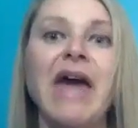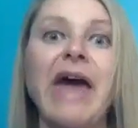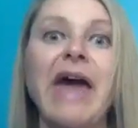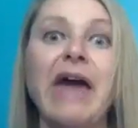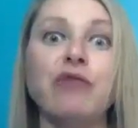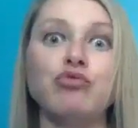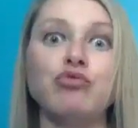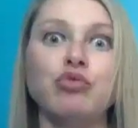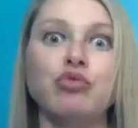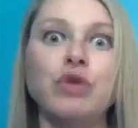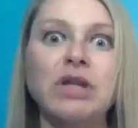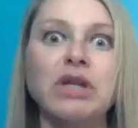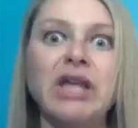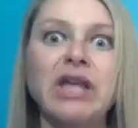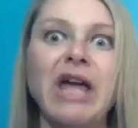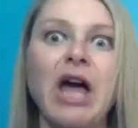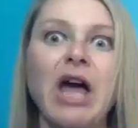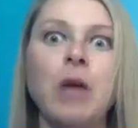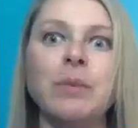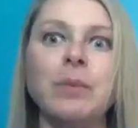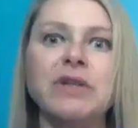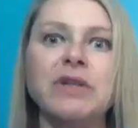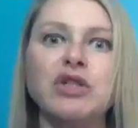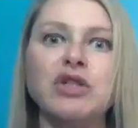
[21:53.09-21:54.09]
and really
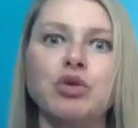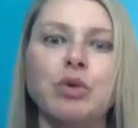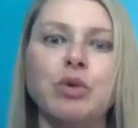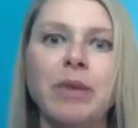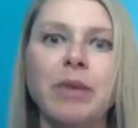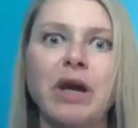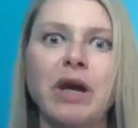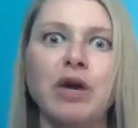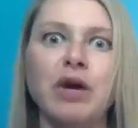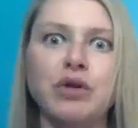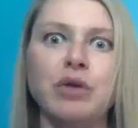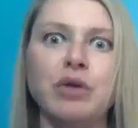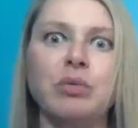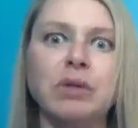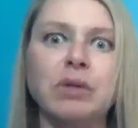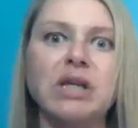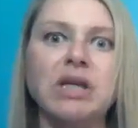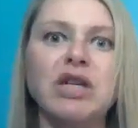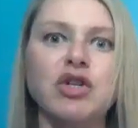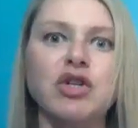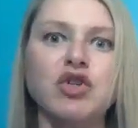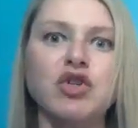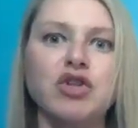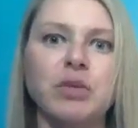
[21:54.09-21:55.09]
helping to repair their
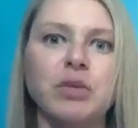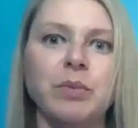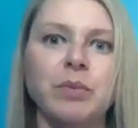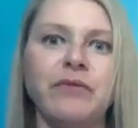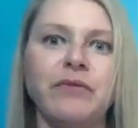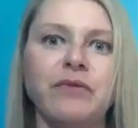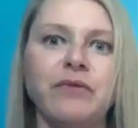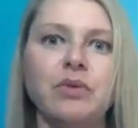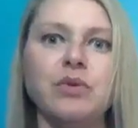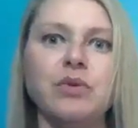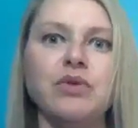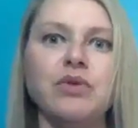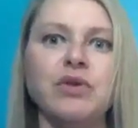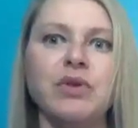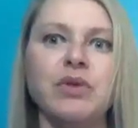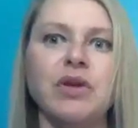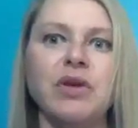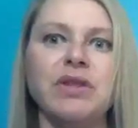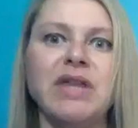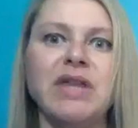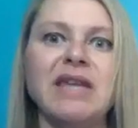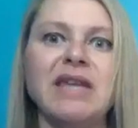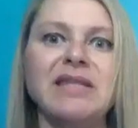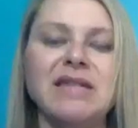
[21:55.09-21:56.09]
relationship with food so
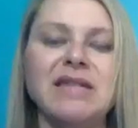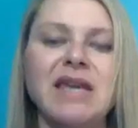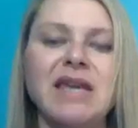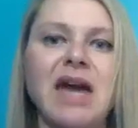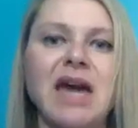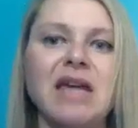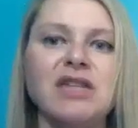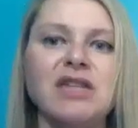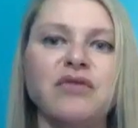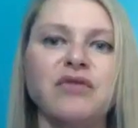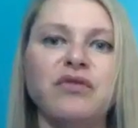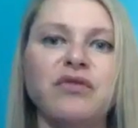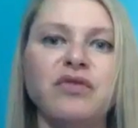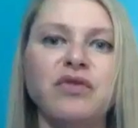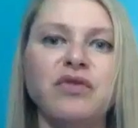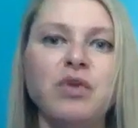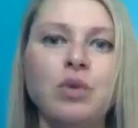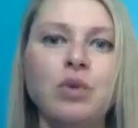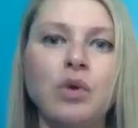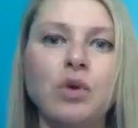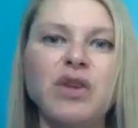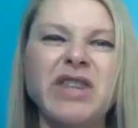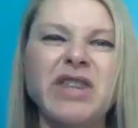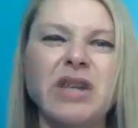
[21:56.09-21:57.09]
that they see it as fuel,